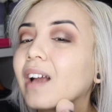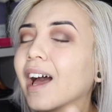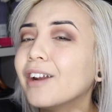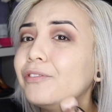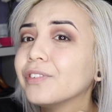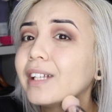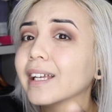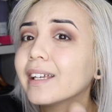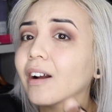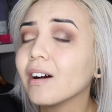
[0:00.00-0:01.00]
I don't feel
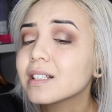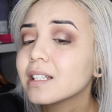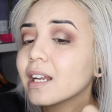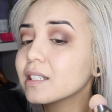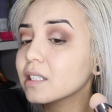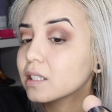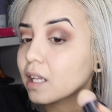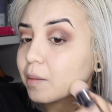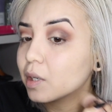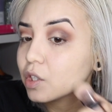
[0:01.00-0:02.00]
like it oxidizes
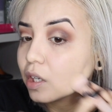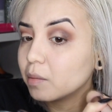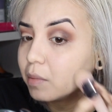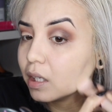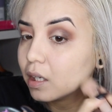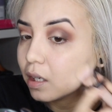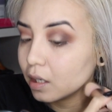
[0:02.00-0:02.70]
that much on me.